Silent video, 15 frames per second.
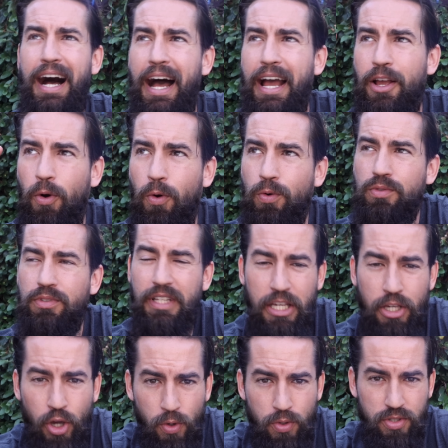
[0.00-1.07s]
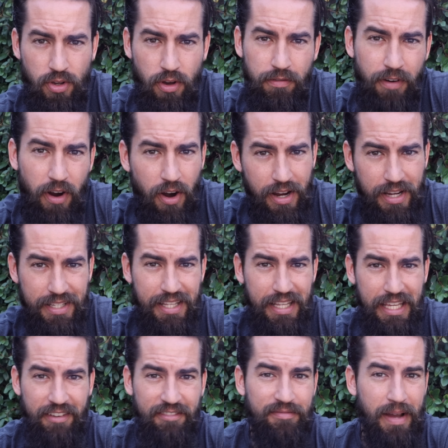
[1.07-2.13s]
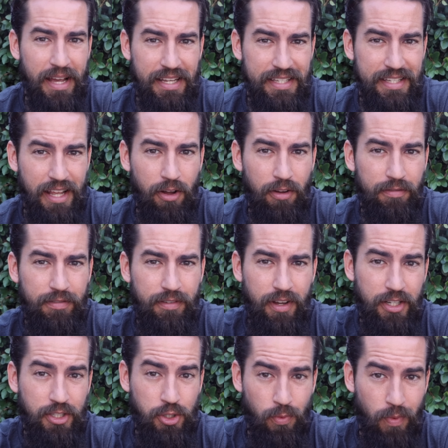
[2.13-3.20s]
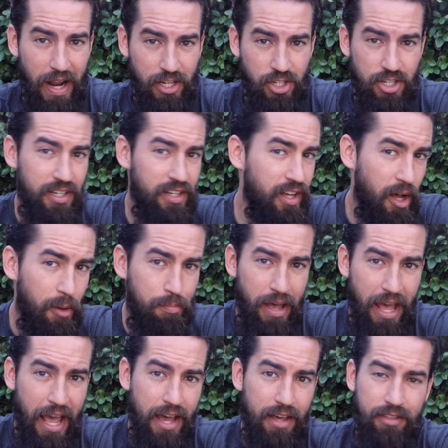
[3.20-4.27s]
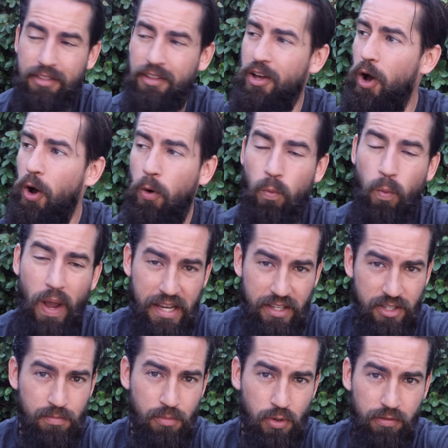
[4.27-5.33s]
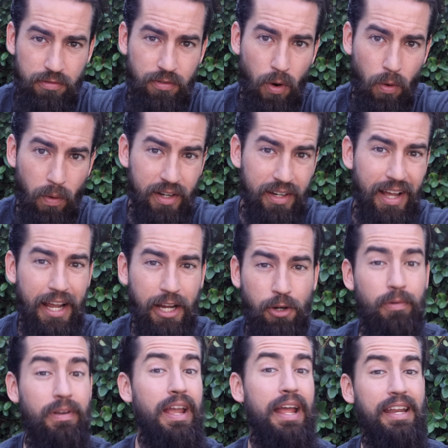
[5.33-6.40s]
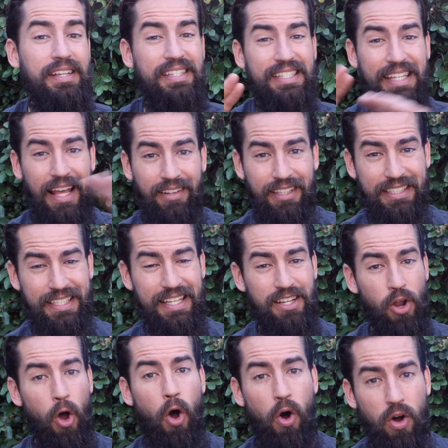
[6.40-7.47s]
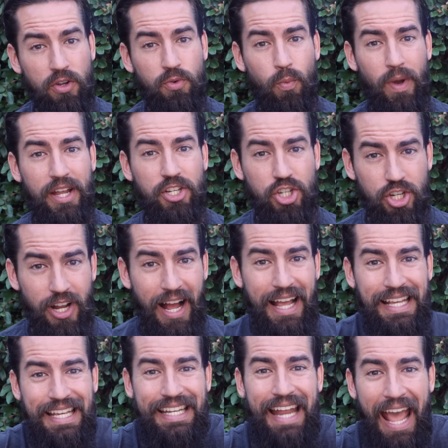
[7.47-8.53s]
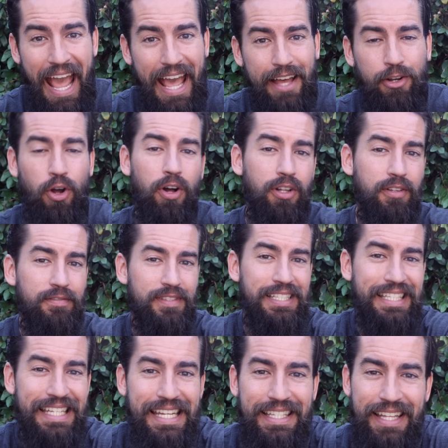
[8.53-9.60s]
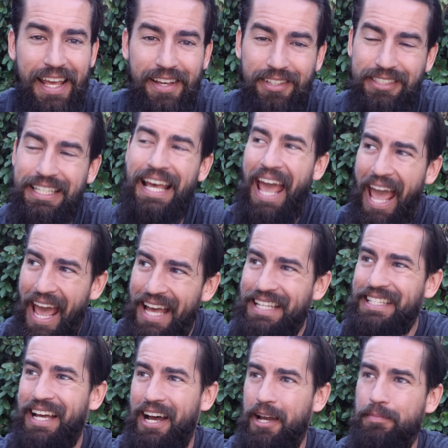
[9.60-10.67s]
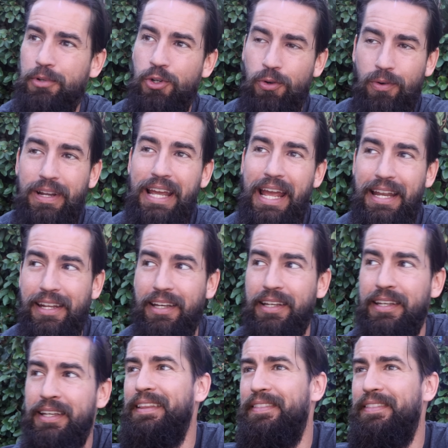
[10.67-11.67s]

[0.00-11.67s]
I only go so far as to give myself a direction, a path, a way to move forward. I create a skeleton on which I can add all of the details as I'm creating.